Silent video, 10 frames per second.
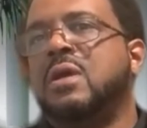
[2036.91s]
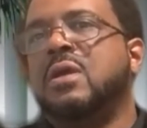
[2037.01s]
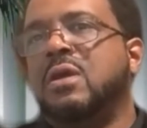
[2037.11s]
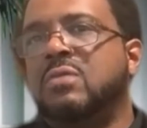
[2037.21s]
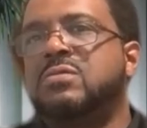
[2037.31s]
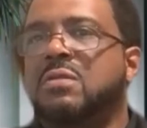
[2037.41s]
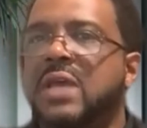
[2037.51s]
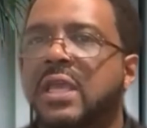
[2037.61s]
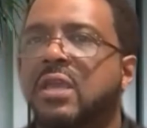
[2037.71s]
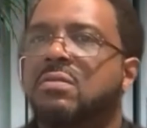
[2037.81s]
So
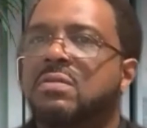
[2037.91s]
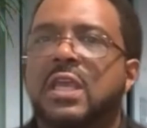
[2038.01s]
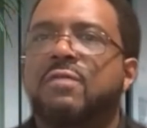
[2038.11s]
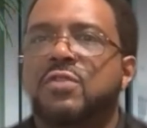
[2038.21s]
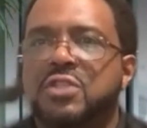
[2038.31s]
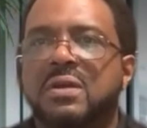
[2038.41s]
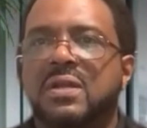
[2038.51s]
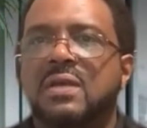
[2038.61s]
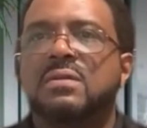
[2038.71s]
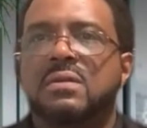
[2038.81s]
thank you for sharing that.